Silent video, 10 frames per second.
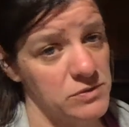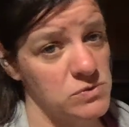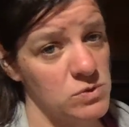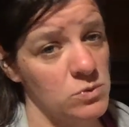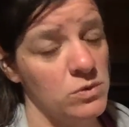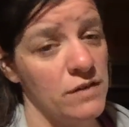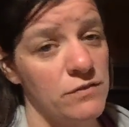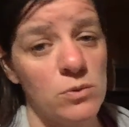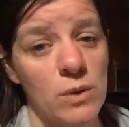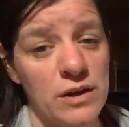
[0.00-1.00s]
So if
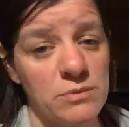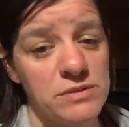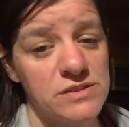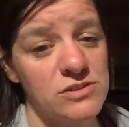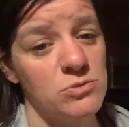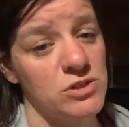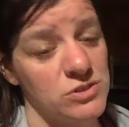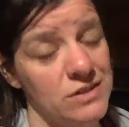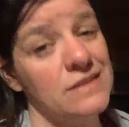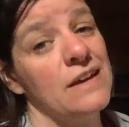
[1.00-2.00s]
you end up in a
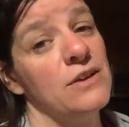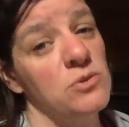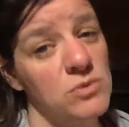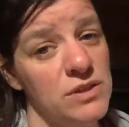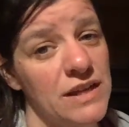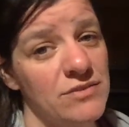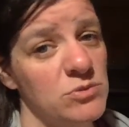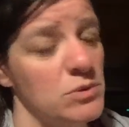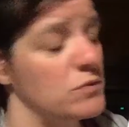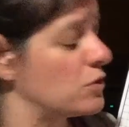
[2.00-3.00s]
situation like that, you really have to
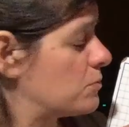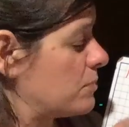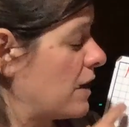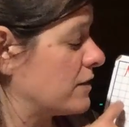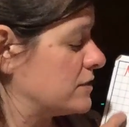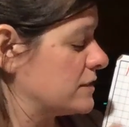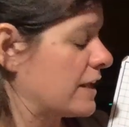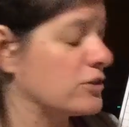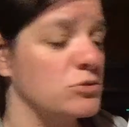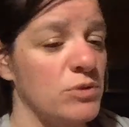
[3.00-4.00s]
revert back to the
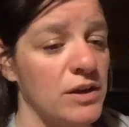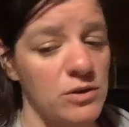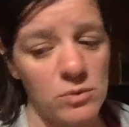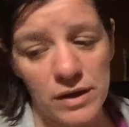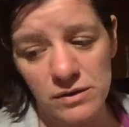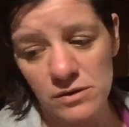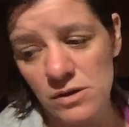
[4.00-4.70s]
algebraic way.